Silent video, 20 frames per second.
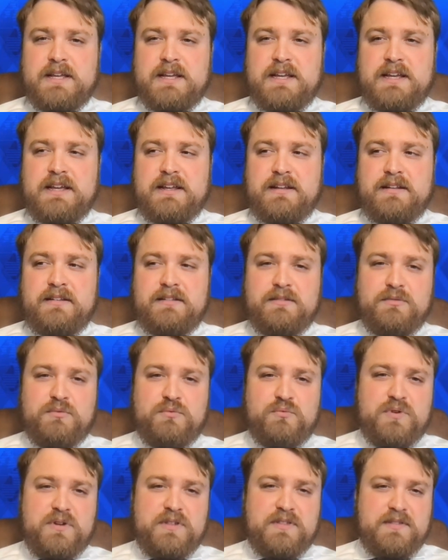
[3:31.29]
And
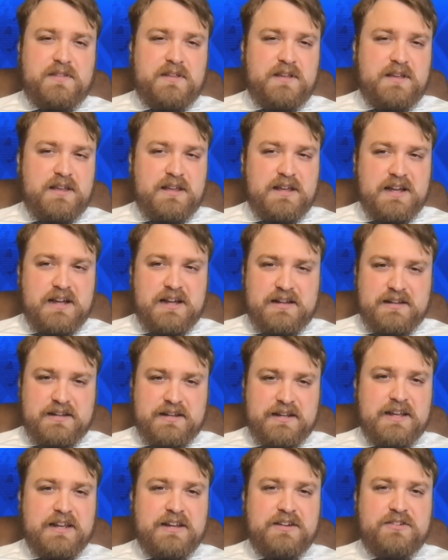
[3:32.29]
with the
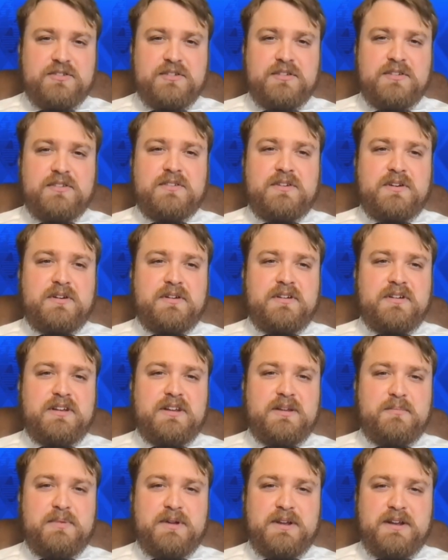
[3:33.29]
allegations
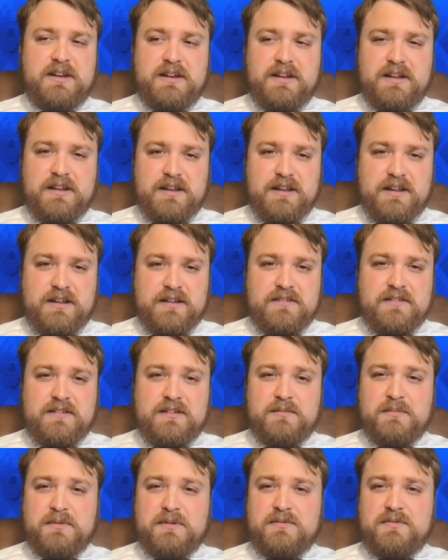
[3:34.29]
currently pending against
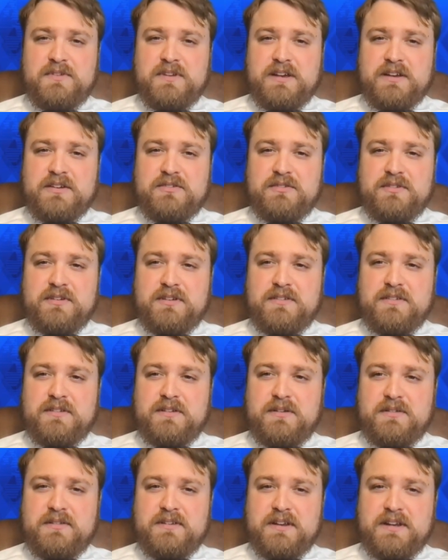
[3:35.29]
him of sexually
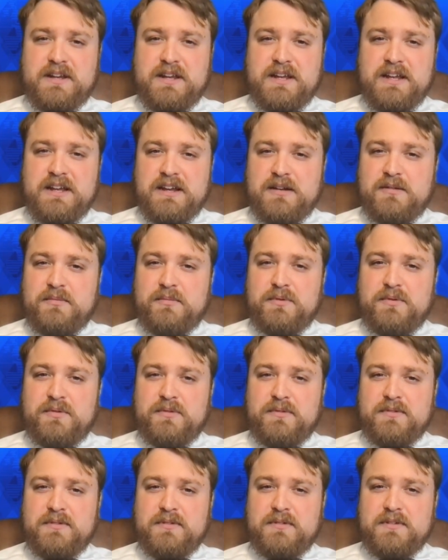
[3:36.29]
assaulting
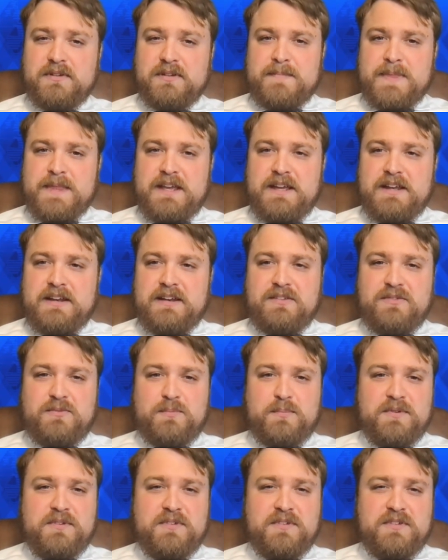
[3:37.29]
animals and his
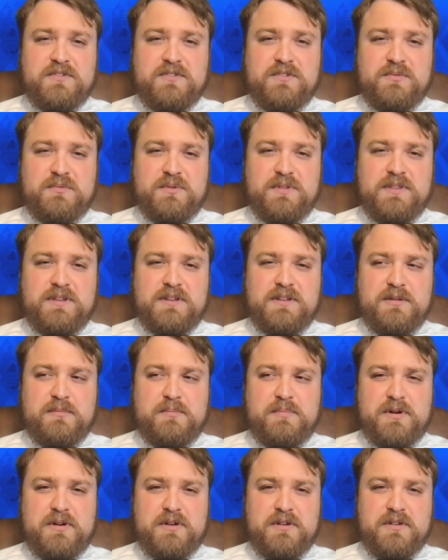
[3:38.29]
position within the
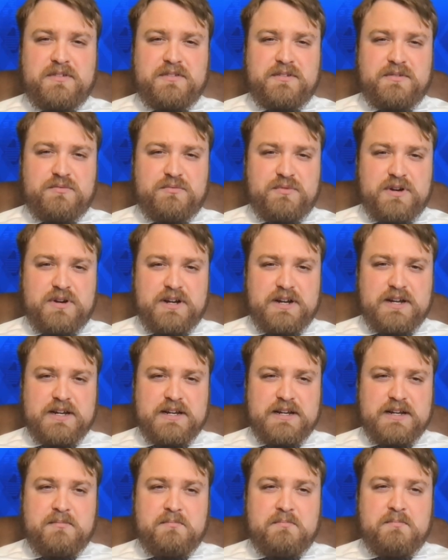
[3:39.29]
Parks and
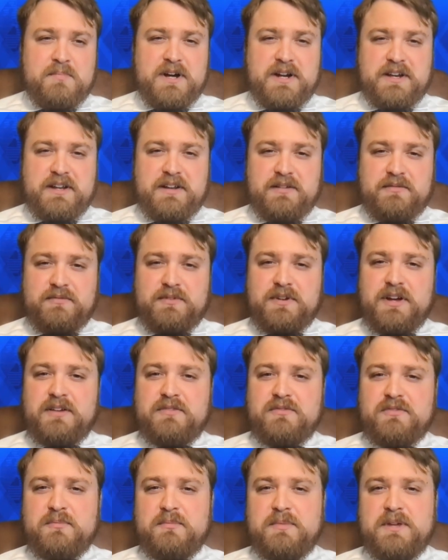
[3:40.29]
Rec body of
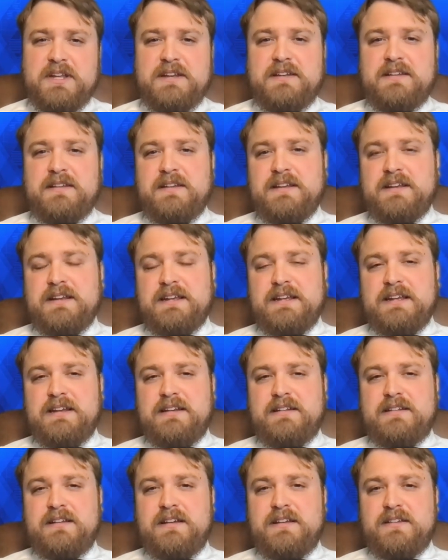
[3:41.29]
government,
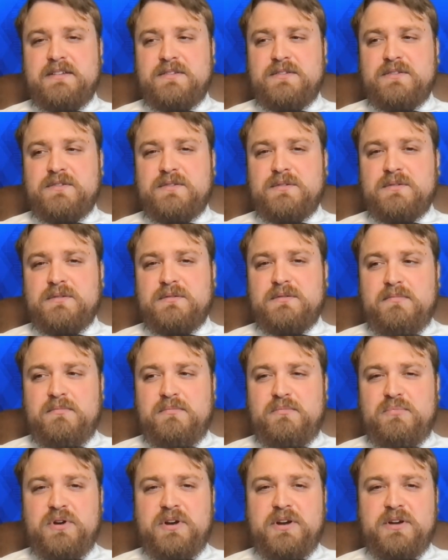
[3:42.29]
it does
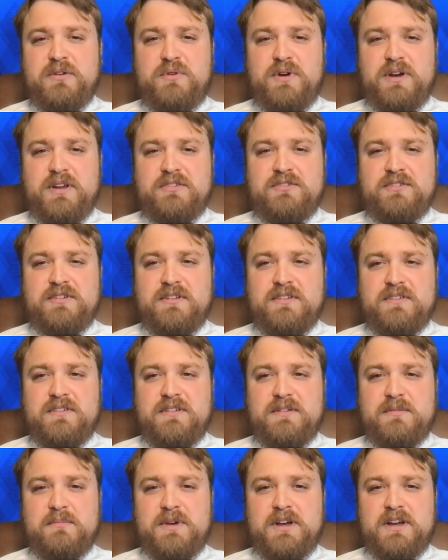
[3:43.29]
bring questions
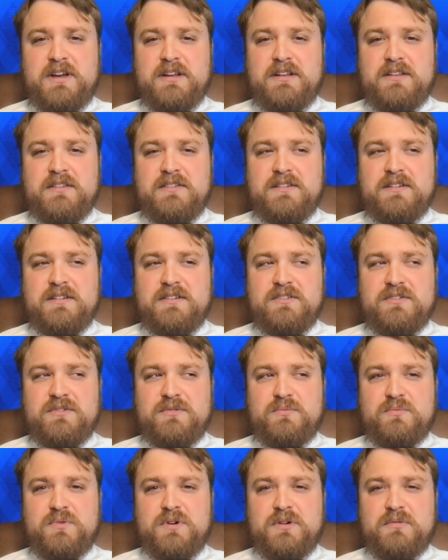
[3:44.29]
to mind, such
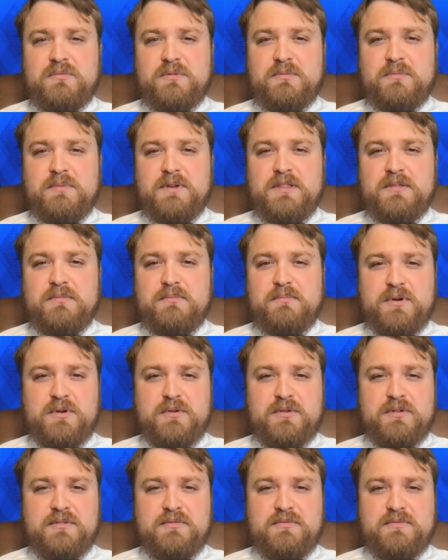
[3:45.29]
as what would be the
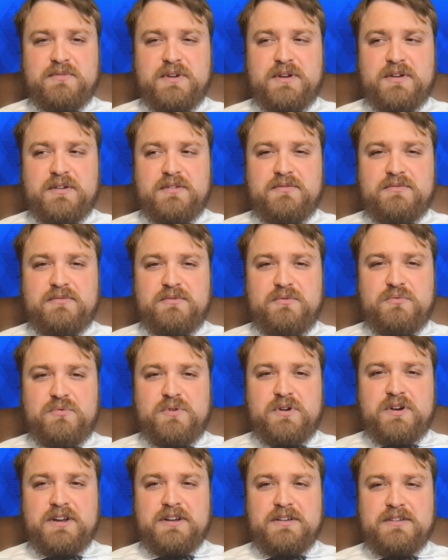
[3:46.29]
motive of
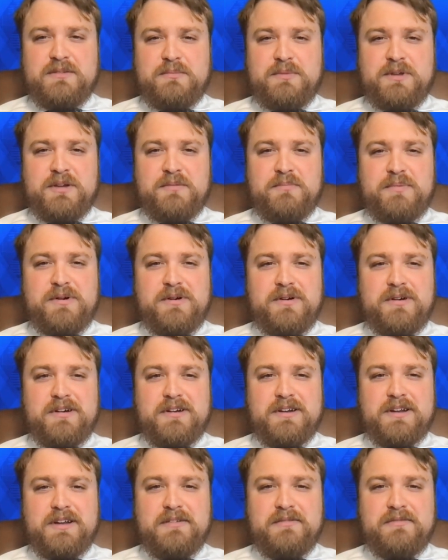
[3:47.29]
wanting to be a
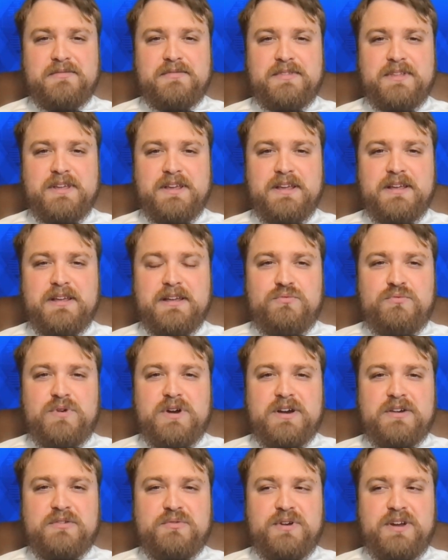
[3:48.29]
part of the
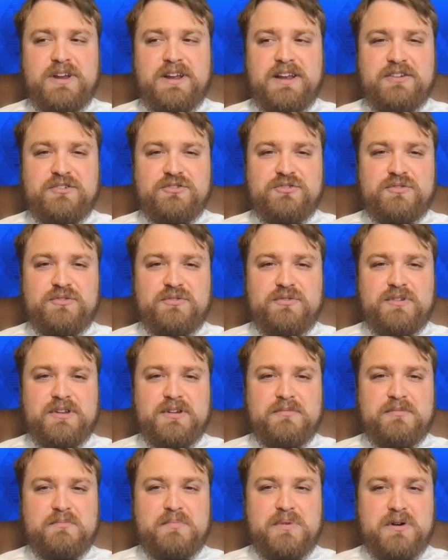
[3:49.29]
recreational
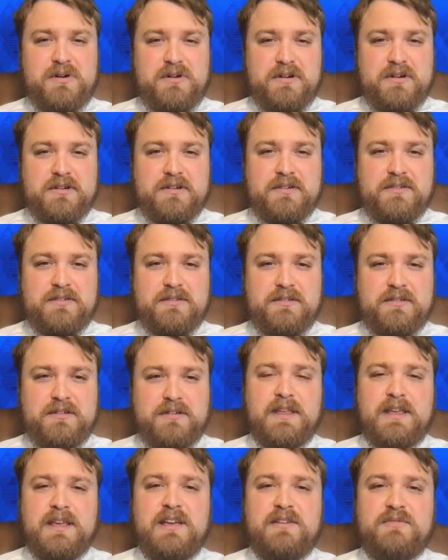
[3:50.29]
and parks
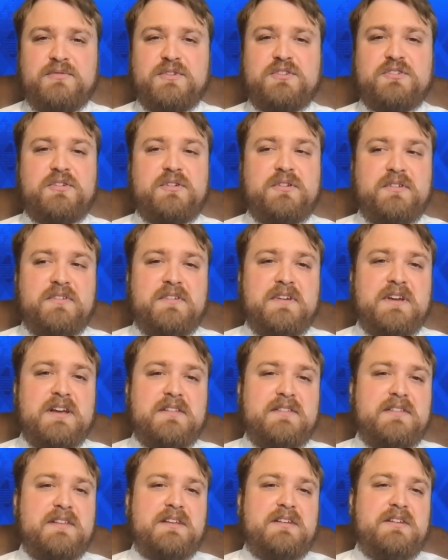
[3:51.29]
if it turns
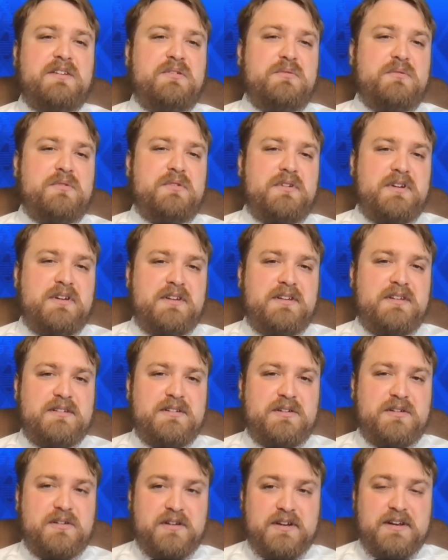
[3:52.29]
out that you are, an,
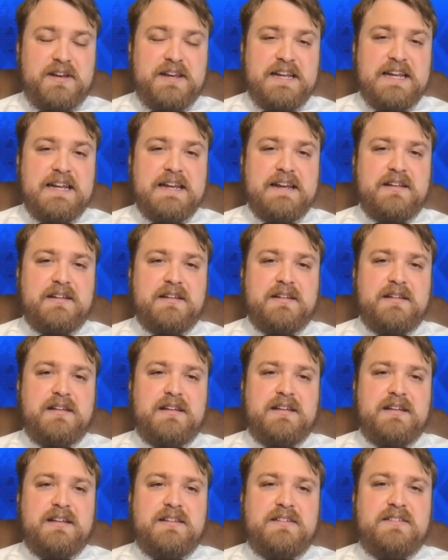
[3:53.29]
are indeed a
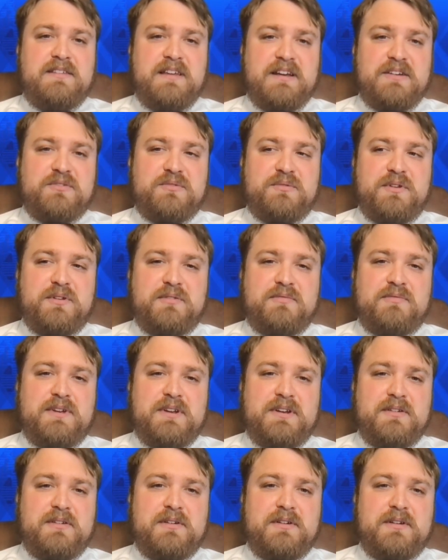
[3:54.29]
sexual
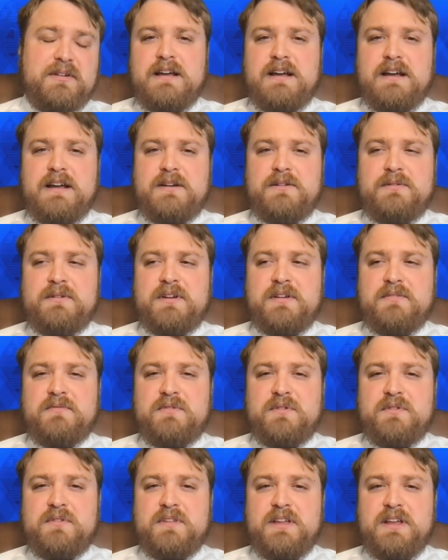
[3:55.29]
offender. I don't have
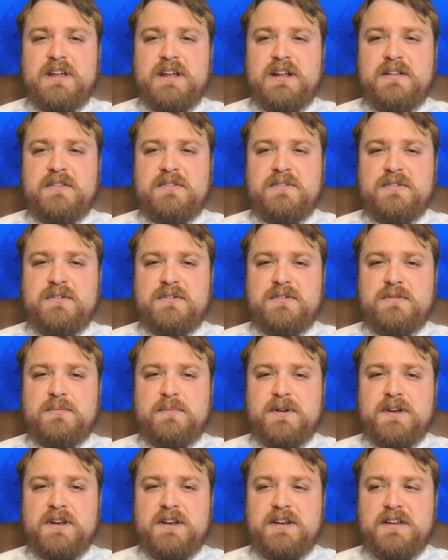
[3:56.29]
all the answers,
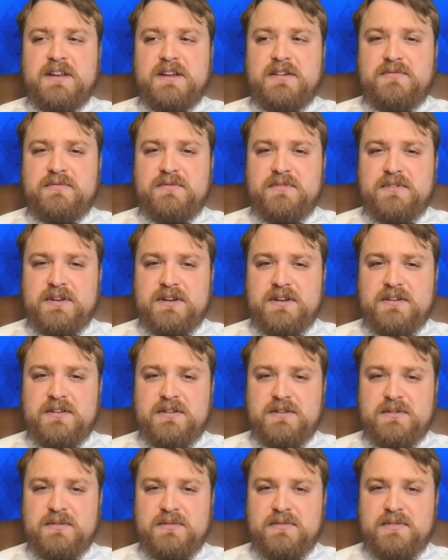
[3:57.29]
but I definitely
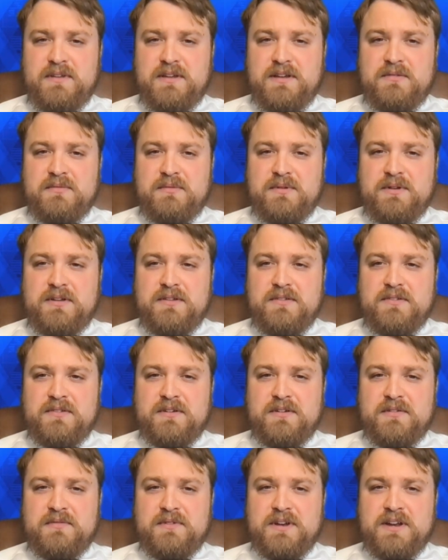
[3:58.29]
do think we
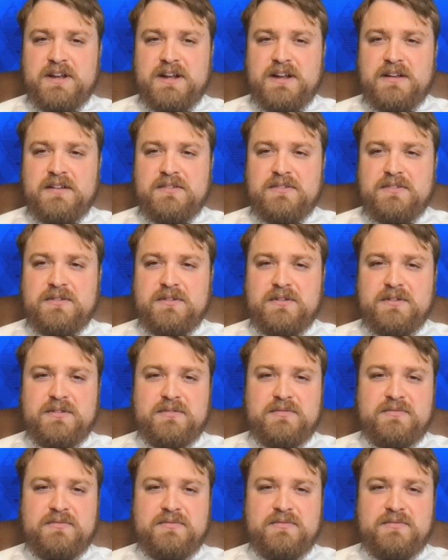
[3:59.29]
deserve an answer